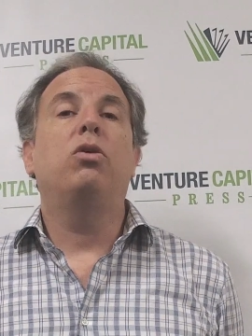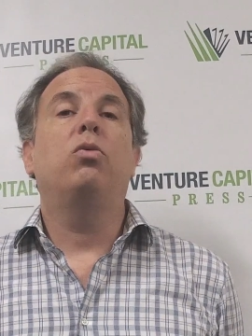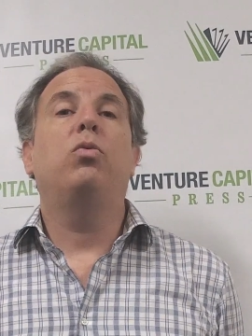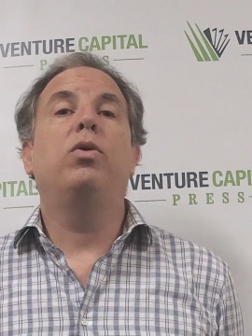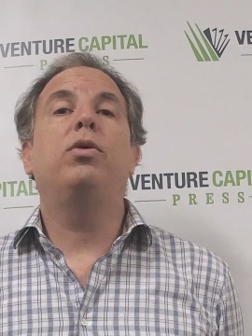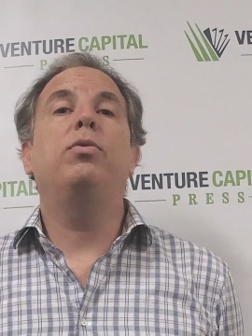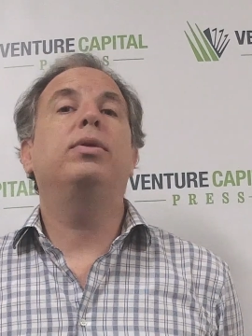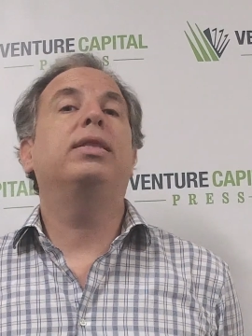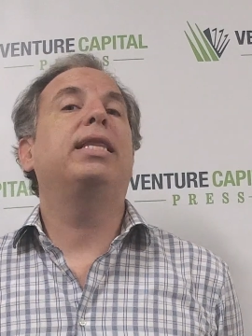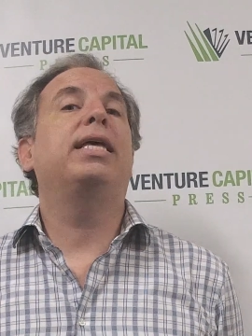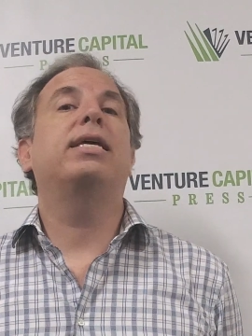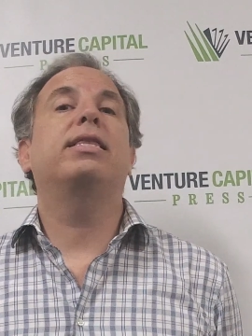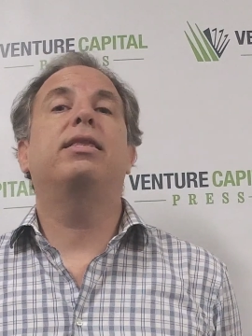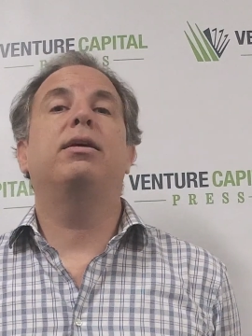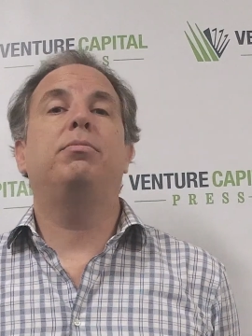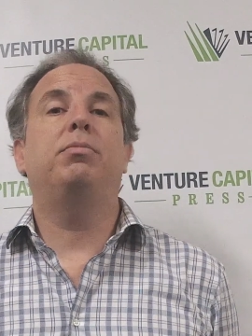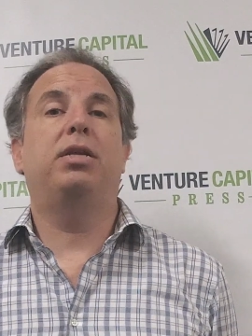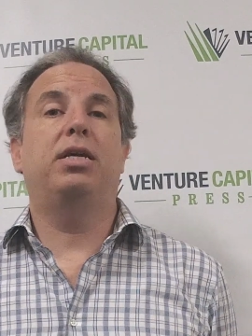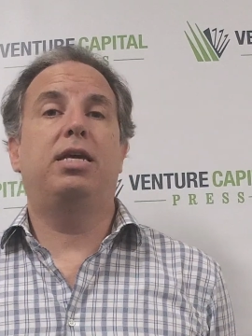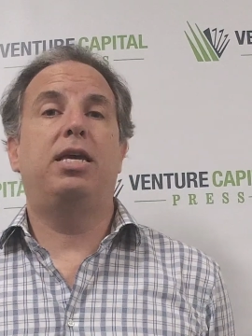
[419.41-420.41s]
We would like
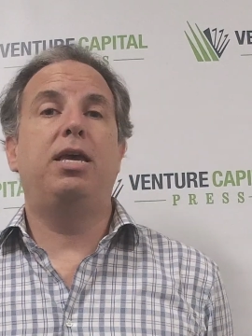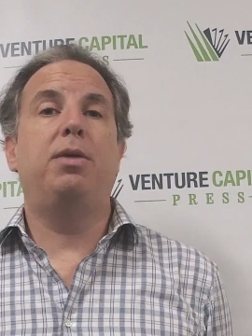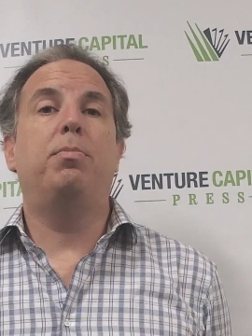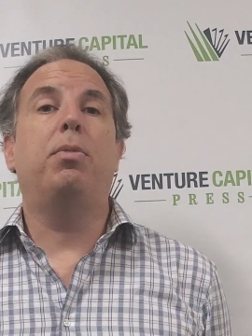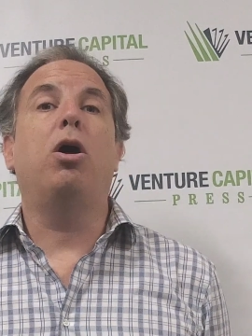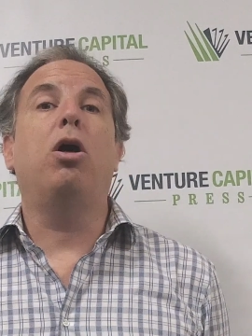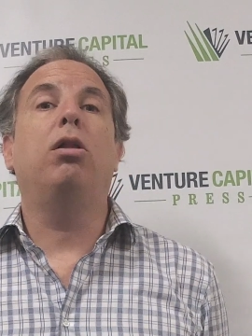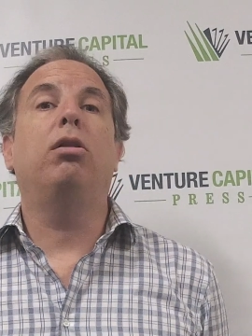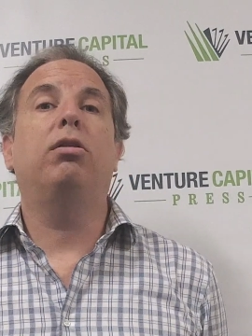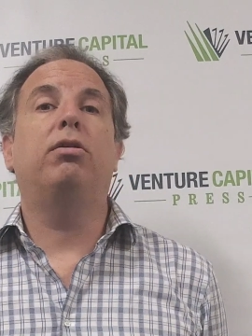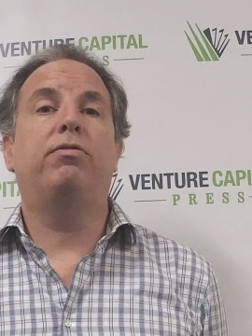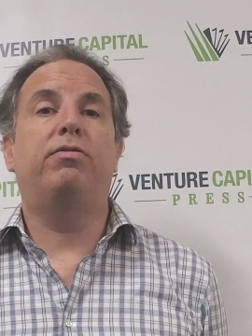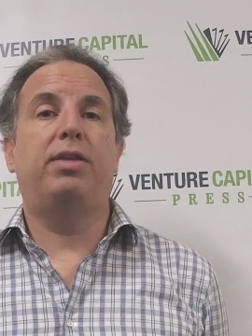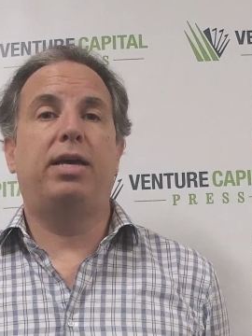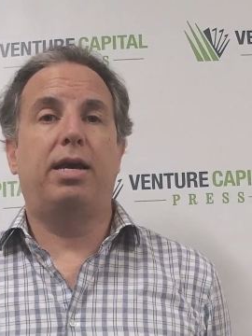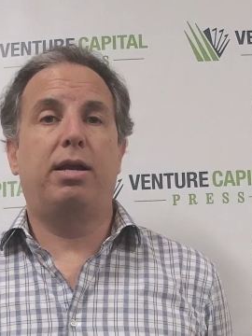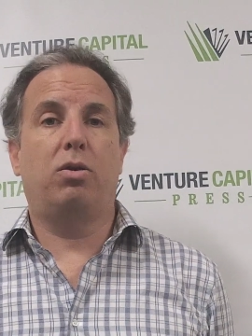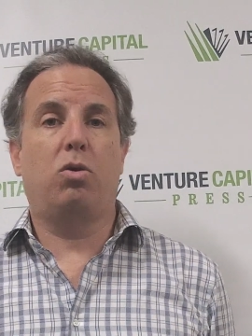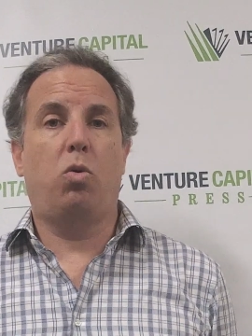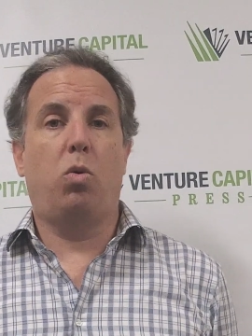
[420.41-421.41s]
them to keep all of that